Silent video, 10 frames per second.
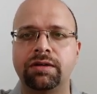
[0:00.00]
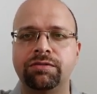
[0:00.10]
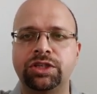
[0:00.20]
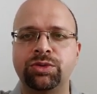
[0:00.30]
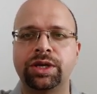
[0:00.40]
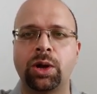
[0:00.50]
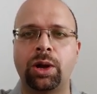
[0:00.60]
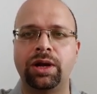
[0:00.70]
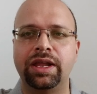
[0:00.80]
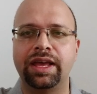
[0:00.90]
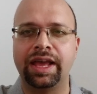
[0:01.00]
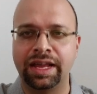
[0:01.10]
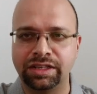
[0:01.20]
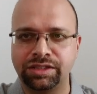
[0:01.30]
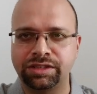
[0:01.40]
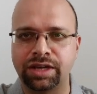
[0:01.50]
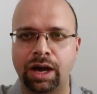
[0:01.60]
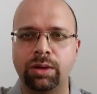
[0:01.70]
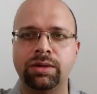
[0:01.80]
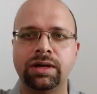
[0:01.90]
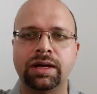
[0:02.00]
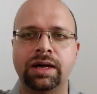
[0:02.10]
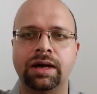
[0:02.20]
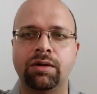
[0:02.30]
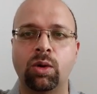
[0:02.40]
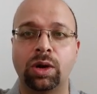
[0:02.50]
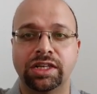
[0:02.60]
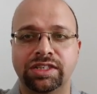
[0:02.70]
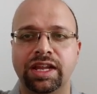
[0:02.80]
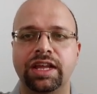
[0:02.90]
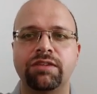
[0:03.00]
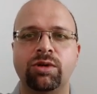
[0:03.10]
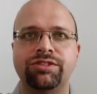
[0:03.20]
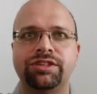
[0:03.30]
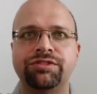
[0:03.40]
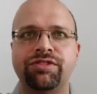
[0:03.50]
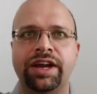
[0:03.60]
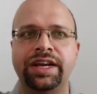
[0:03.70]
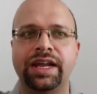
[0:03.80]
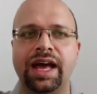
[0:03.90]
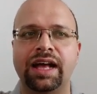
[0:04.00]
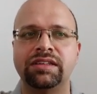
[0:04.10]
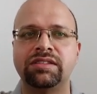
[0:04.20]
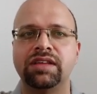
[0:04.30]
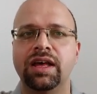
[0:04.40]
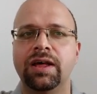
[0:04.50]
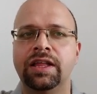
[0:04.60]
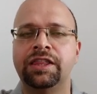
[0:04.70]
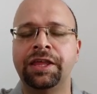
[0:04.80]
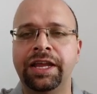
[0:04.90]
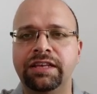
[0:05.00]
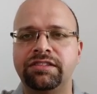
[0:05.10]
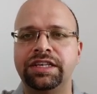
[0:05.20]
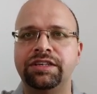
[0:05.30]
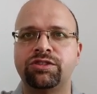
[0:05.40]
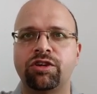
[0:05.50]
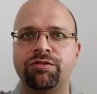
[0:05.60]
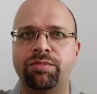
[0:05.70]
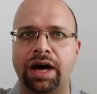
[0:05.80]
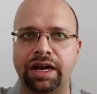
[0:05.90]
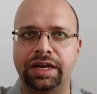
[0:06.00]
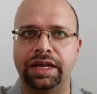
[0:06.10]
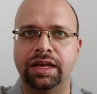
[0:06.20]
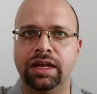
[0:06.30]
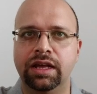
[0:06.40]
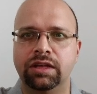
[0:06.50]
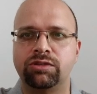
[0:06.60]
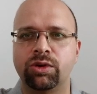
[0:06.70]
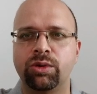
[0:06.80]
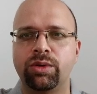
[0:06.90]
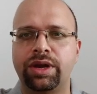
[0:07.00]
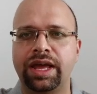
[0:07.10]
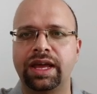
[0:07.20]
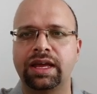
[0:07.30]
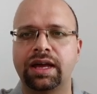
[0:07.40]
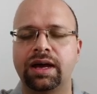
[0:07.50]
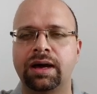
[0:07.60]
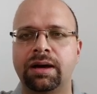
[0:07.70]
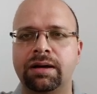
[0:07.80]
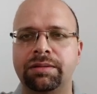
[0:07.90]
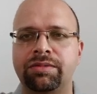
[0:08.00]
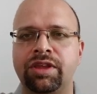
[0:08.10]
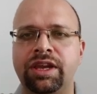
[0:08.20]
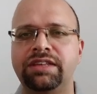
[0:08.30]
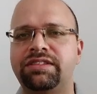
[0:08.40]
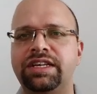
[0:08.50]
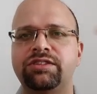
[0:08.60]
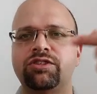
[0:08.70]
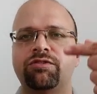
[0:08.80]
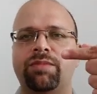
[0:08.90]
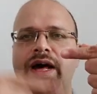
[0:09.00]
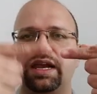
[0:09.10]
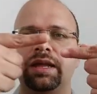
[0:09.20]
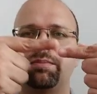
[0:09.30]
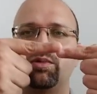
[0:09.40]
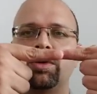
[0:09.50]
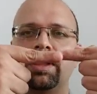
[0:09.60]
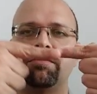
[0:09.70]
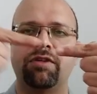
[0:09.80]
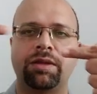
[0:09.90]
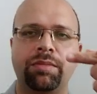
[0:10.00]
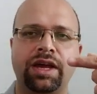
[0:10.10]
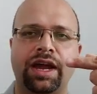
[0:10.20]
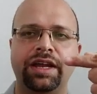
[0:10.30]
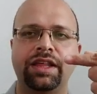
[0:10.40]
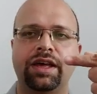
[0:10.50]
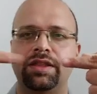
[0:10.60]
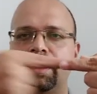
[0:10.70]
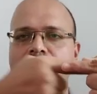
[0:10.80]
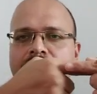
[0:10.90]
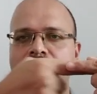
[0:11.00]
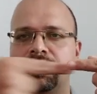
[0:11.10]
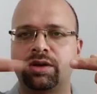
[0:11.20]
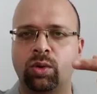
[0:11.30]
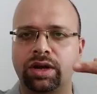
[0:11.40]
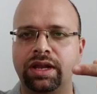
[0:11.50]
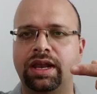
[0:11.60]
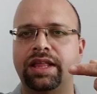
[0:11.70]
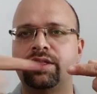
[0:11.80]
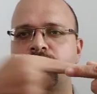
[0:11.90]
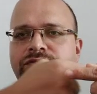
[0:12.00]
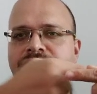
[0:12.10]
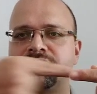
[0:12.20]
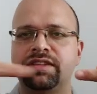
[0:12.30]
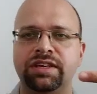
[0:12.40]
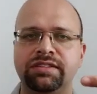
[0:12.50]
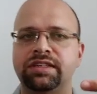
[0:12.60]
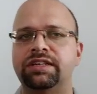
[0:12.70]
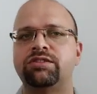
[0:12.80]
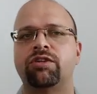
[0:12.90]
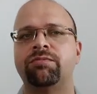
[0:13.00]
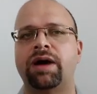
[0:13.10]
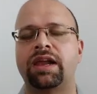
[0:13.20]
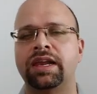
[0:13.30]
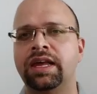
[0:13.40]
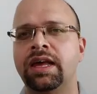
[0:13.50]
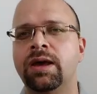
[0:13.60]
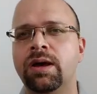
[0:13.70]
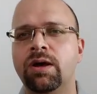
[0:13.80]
which we call inch now, originally was defined as 3 seeds of barley. So you take 3 seeds of barley, put them one behind the other, and the total length of these 3 seeds of barley